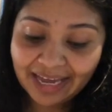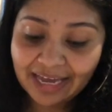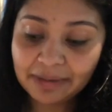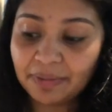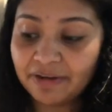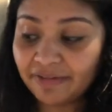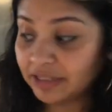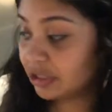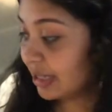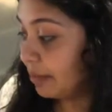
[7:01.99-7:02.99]
cake, but if I
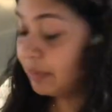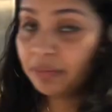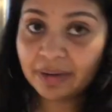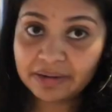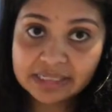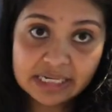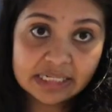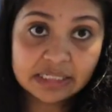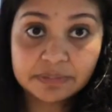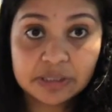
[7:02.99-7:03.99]
took out blueberries and I
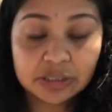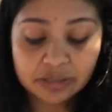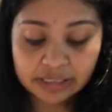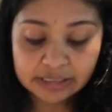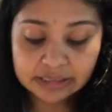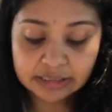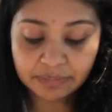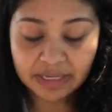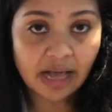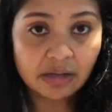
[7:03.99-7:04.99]
substituted in
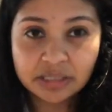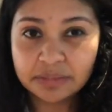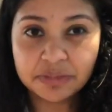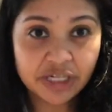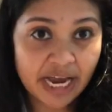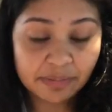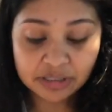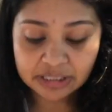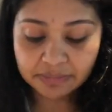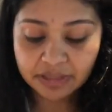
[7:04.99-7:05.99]
something else, some jam or
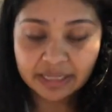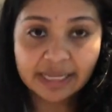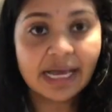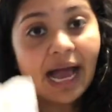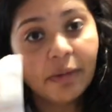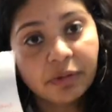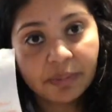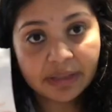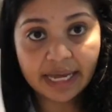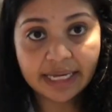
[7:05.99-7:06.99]
something, like I would
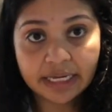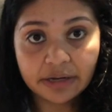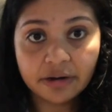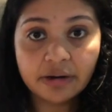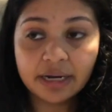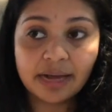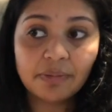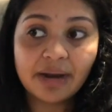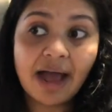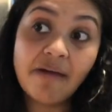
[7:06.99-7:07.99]
put that here and I
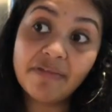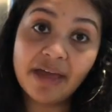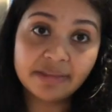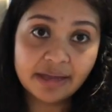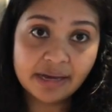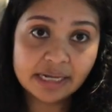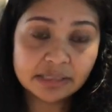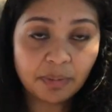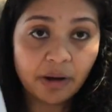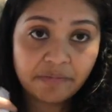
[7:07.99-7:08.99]
would have that then as
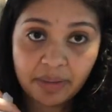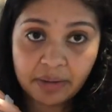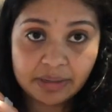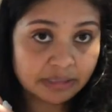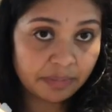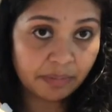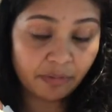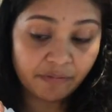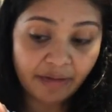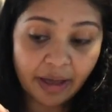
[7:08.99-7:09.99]
part of my recipe
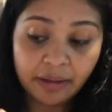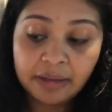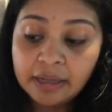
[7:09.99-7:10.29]
profile.